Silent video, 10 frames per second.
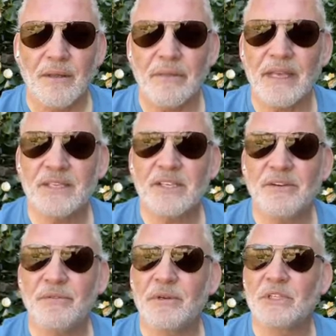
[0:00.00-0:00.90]
There's a
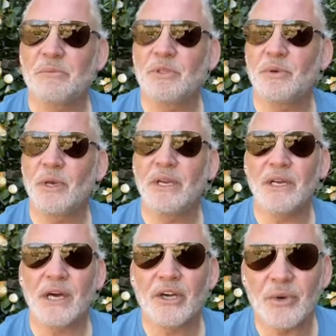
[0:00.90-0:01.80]
difference
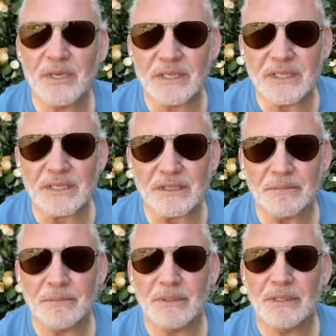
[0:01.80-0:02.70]
between a
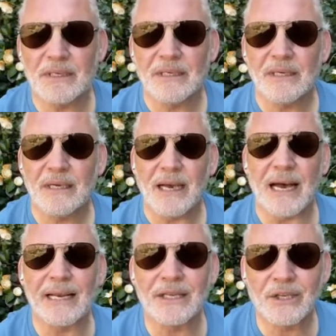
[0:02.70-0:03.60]
criticism
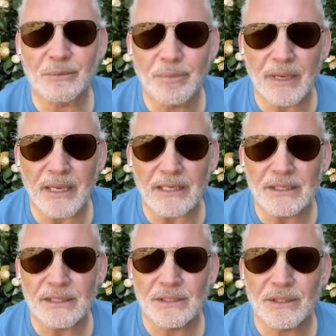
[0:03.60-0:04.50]
and a
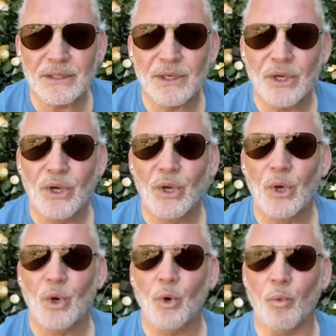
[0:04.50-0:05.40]
complaint.
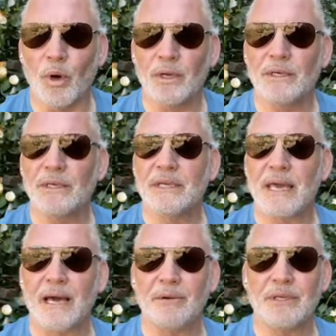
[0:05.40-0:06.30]
One
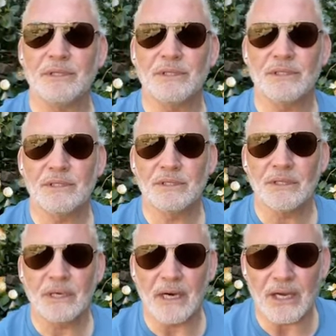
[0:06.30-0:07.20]
carries
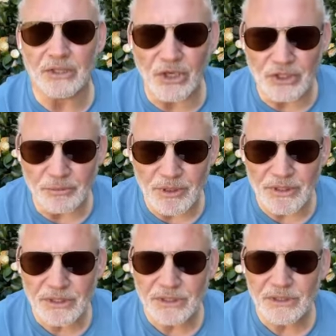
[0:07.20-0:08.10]
a
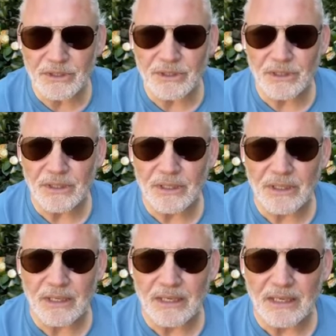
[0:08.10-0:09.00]
judgment
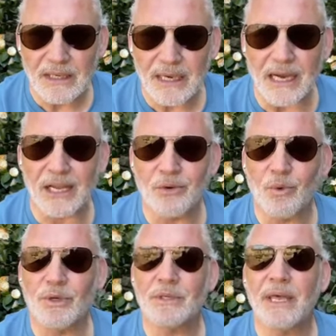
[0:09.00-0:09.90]
and
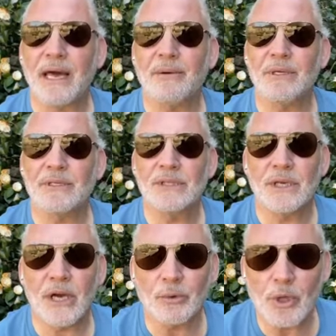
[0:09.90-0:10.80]
one carries
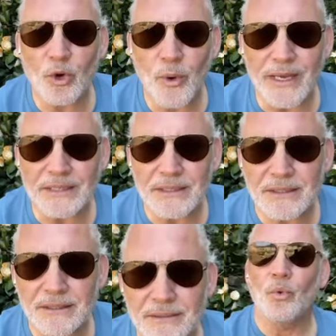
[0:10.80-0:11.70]
a
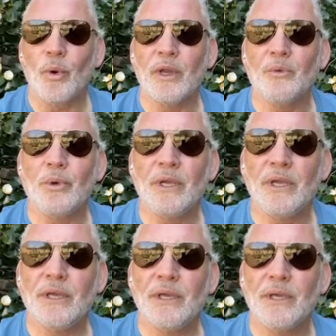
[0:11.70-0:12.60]
request. When
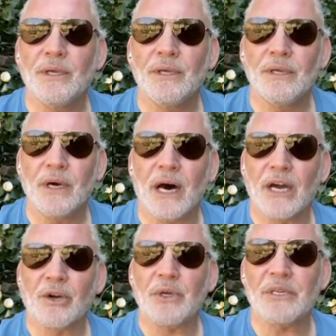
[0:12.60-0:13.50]
we are
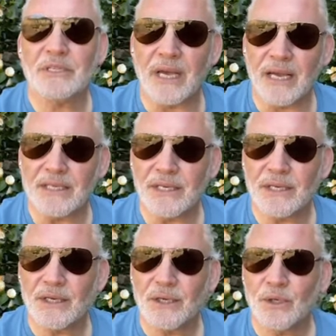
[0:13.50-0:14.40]

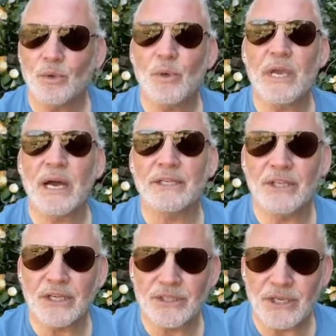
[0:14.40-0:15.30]
criticizing, we are
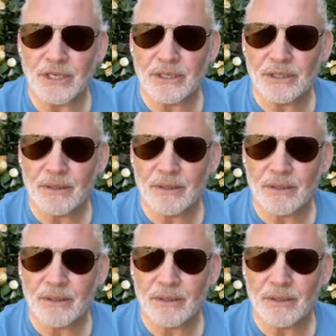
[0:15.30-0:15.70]
judging.